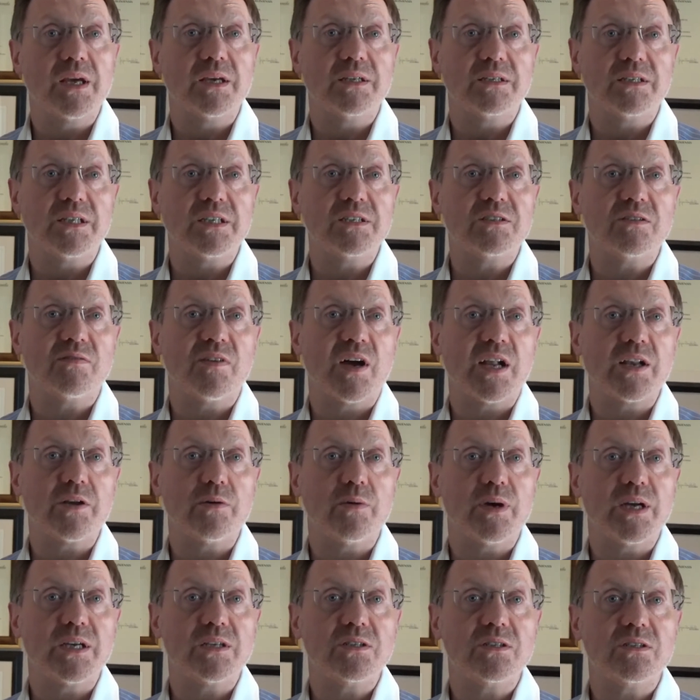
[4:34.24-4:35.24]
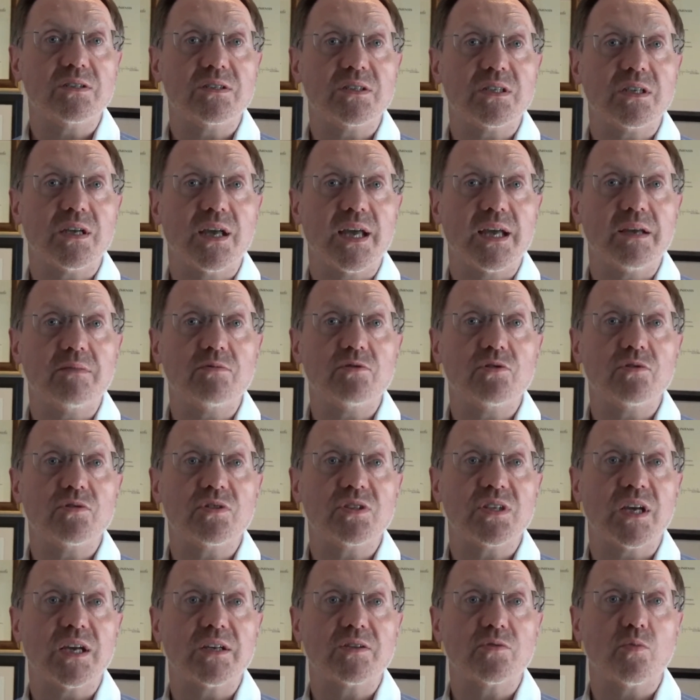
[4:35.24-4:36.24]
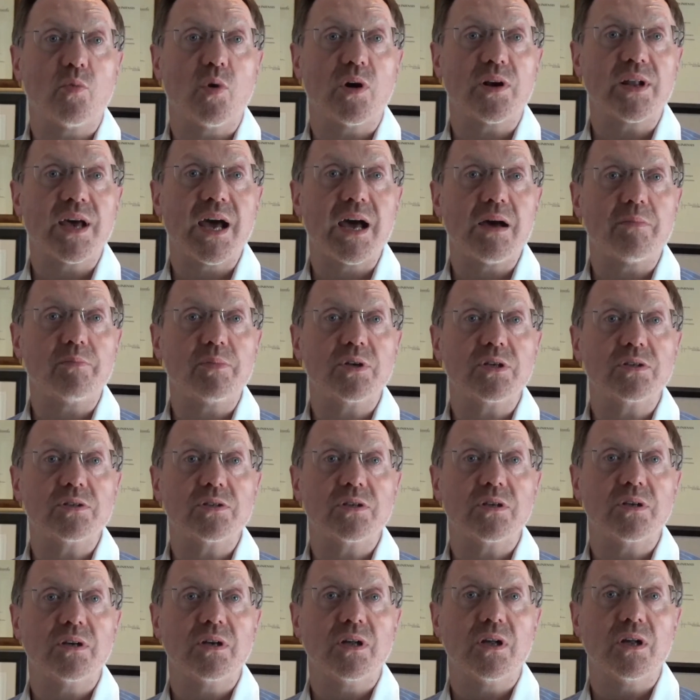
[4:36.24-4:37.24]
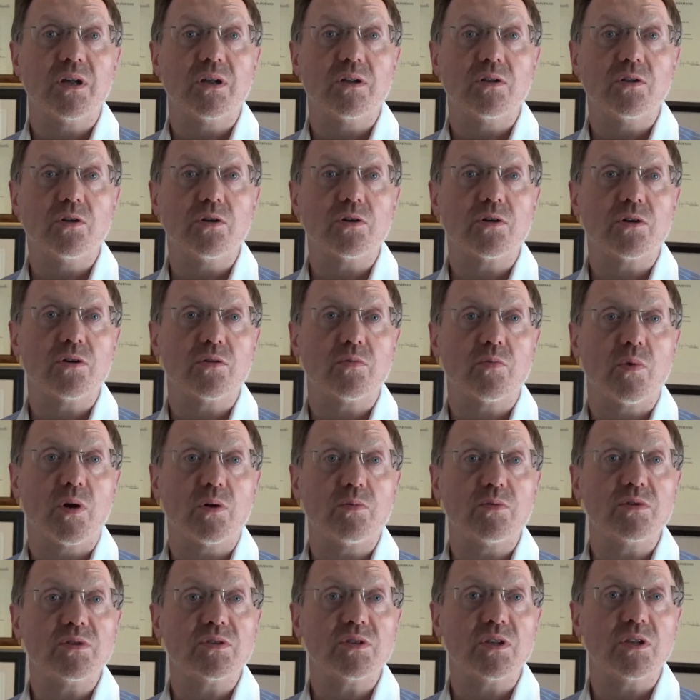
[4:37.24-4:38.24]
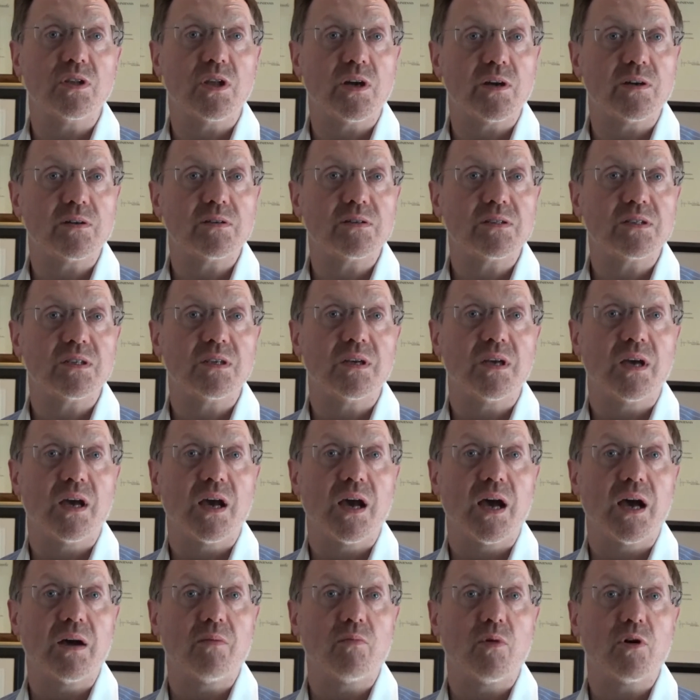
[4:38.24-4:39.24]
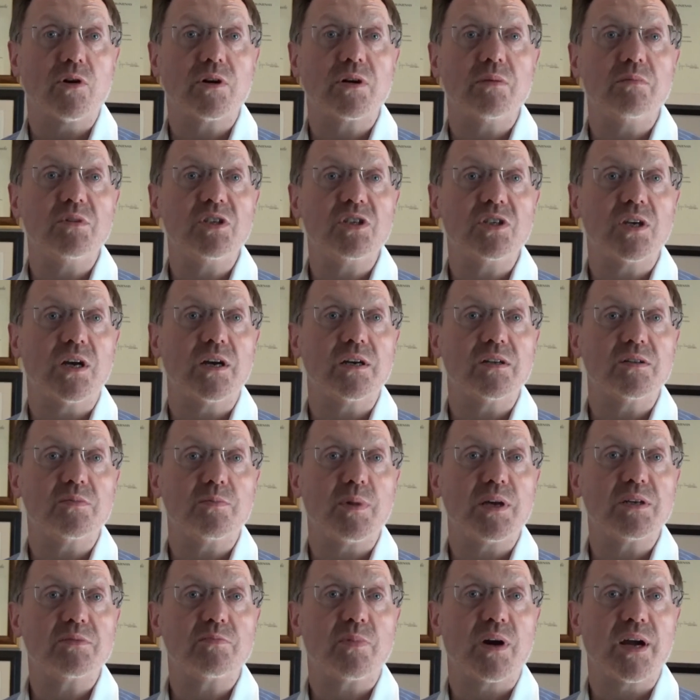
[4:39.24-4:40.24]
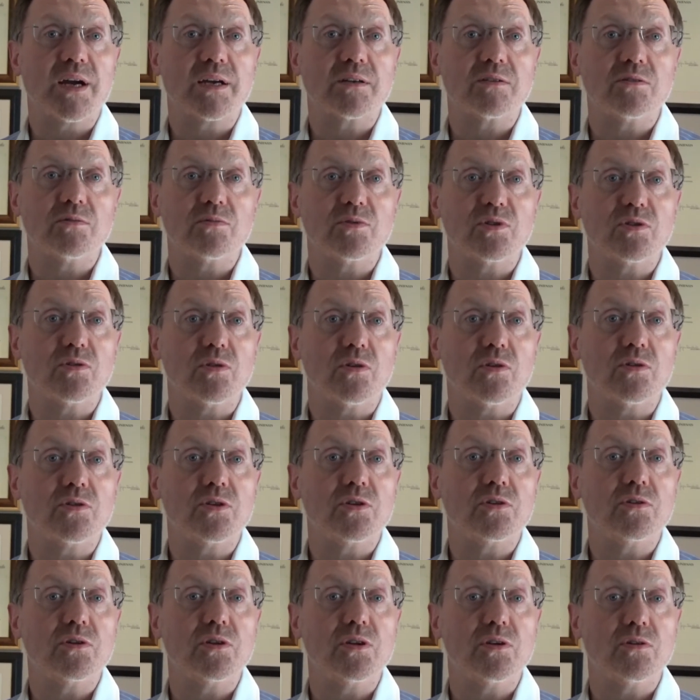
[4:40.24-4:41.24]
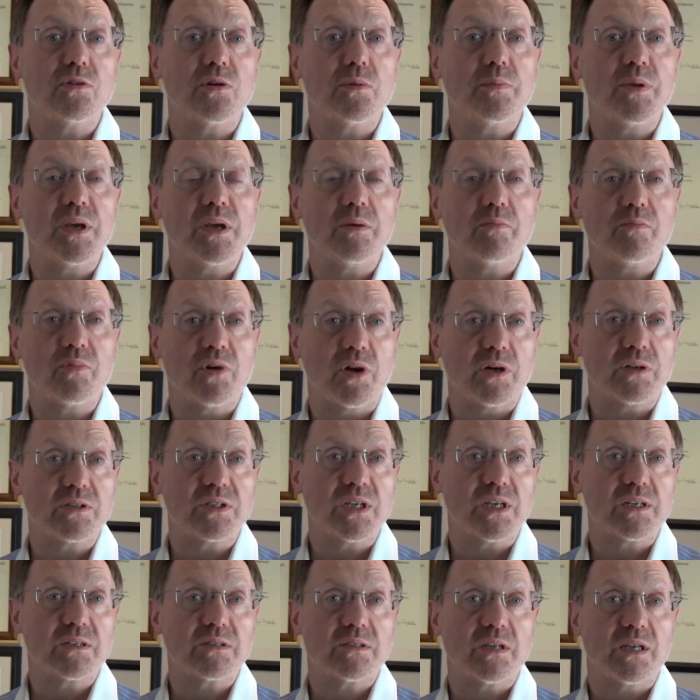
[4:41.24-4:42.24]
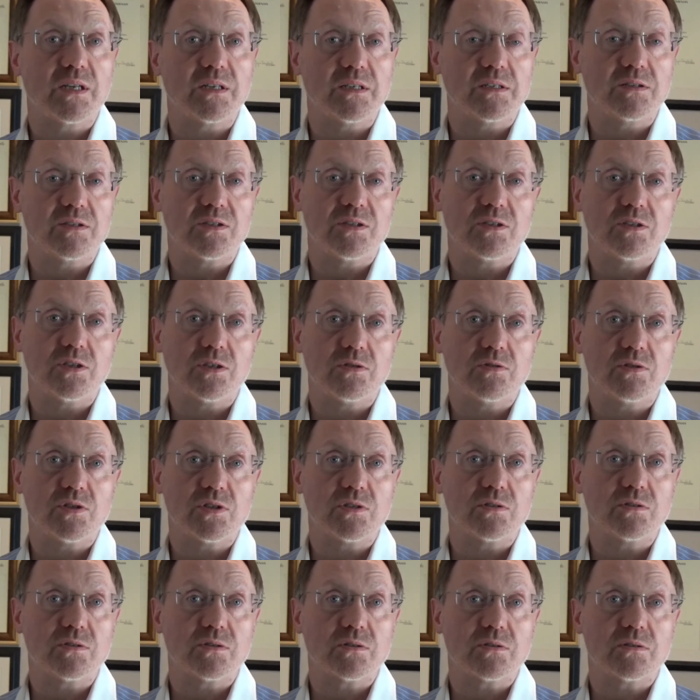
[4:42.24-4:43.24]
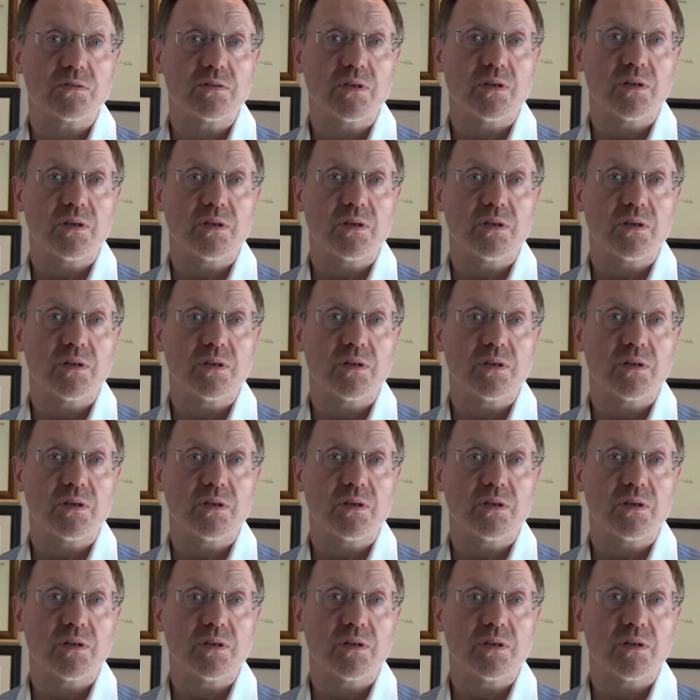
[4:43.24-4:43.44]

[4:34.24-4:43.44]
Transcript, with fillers: These evaluations aim to assess what happened, look at what was learned, and what can be shared as best practice with other European projects and institutions.